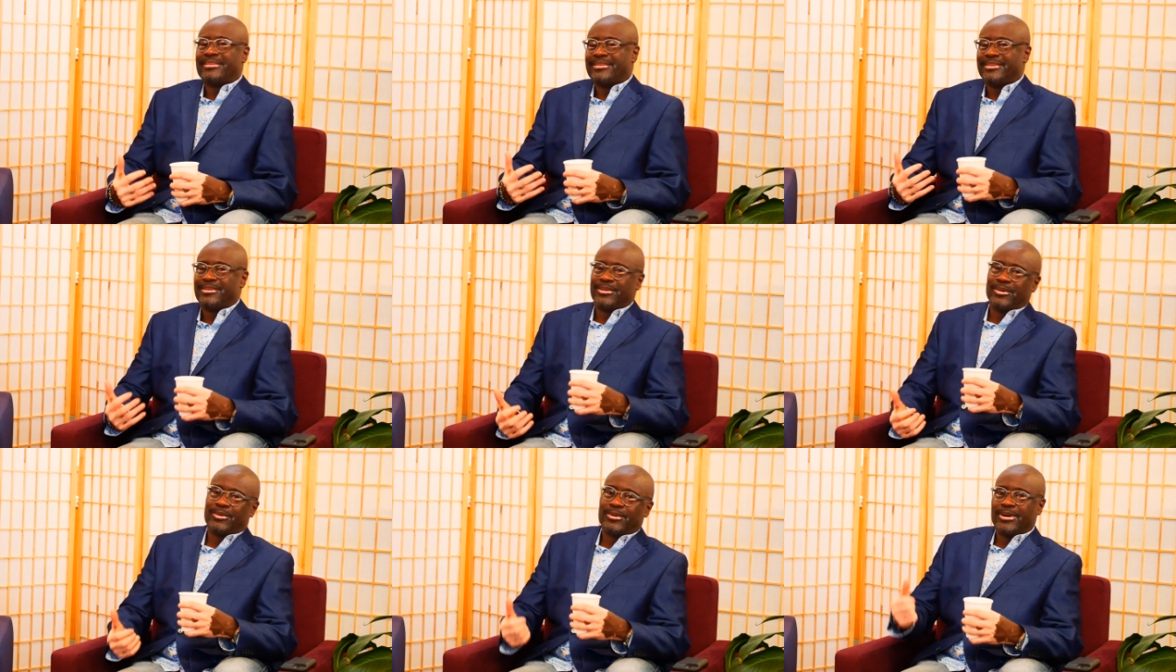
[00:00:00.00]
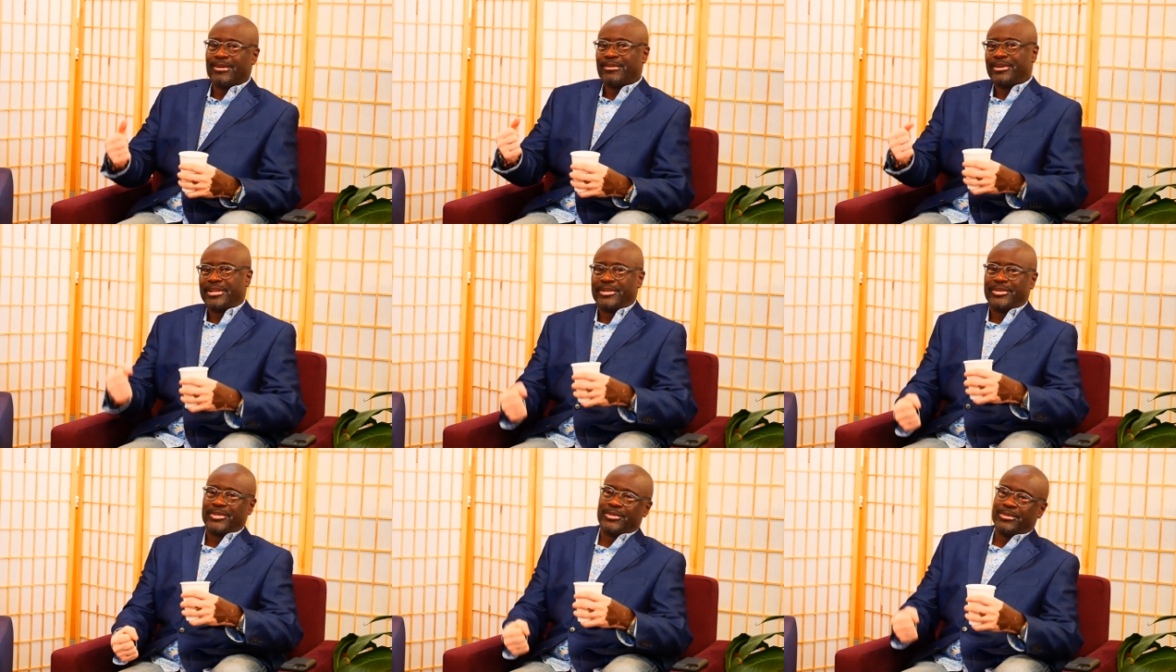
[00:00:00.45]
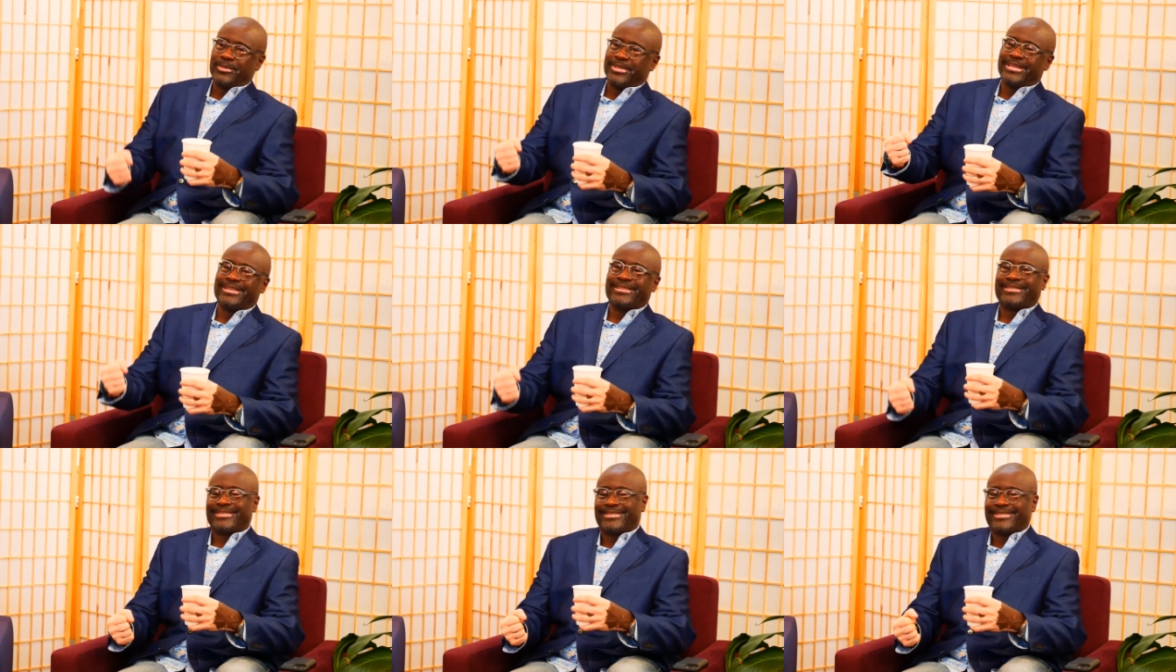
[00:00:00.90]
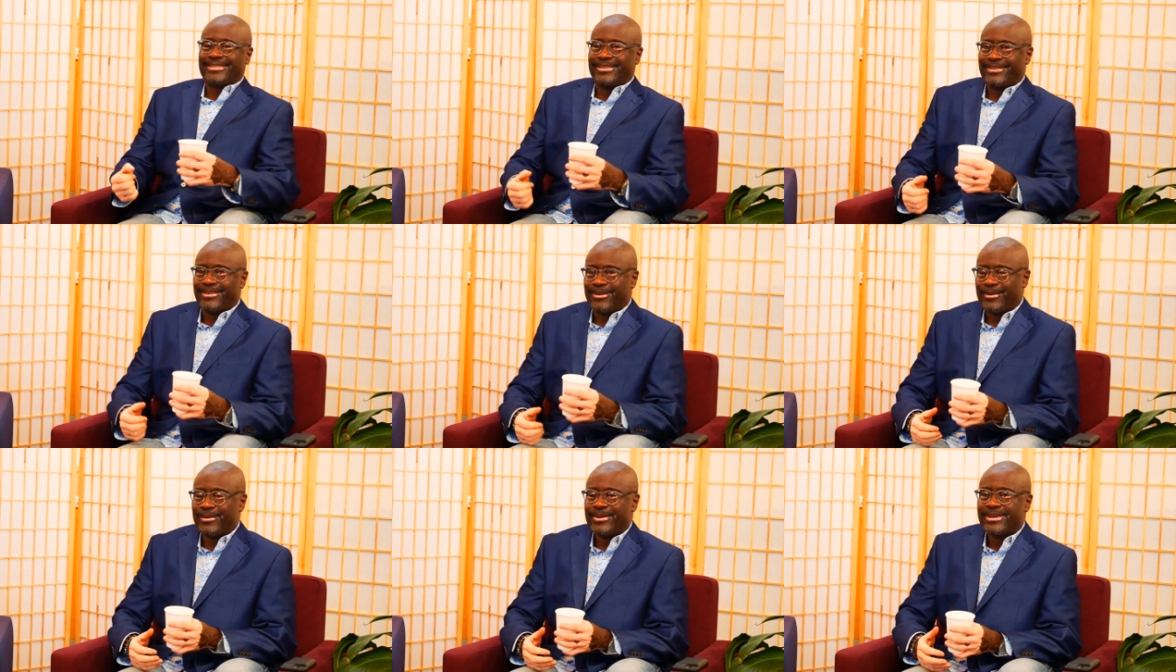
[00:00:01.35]
you know, I'm going to do this, you
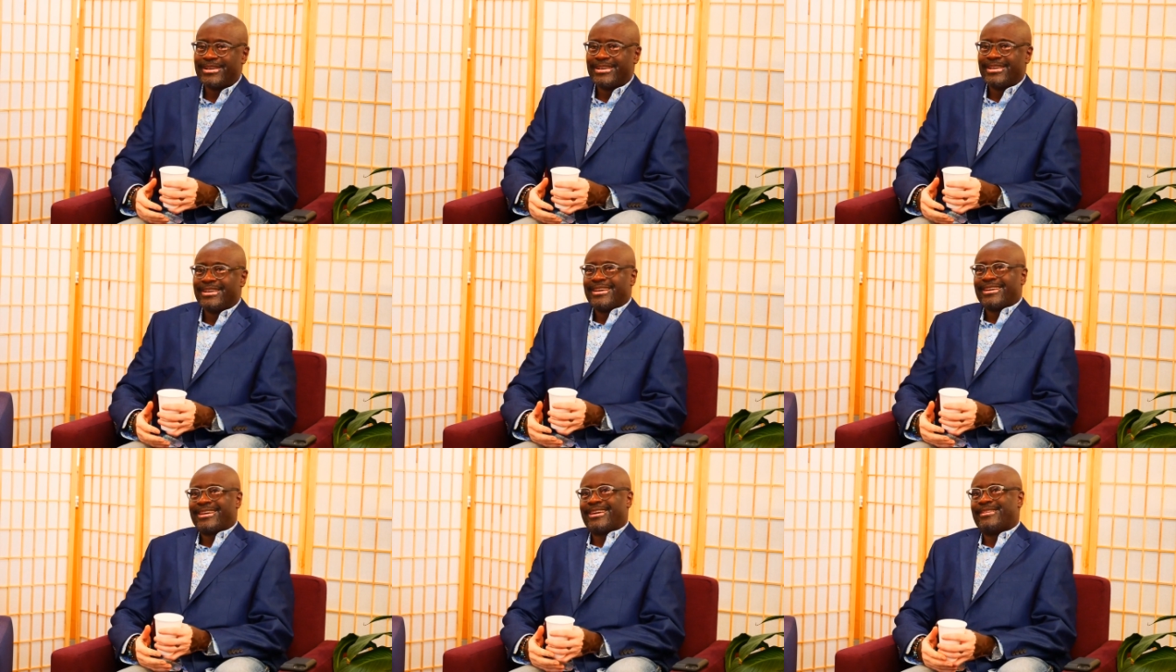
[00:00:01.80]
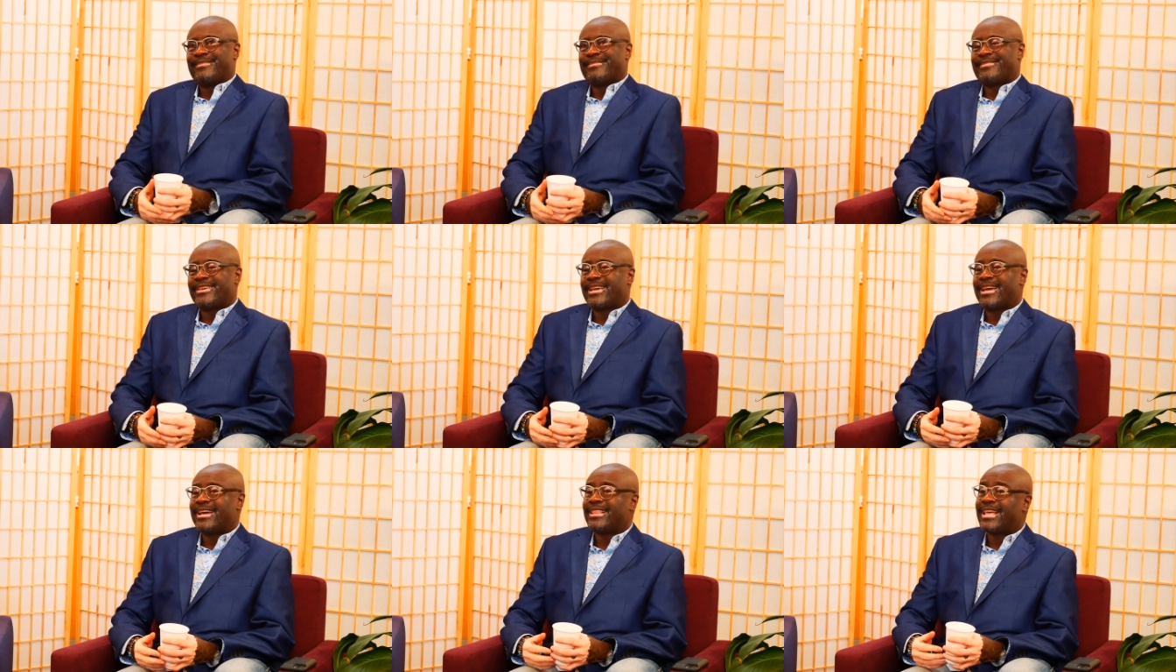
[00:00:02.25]
know, kind of thing.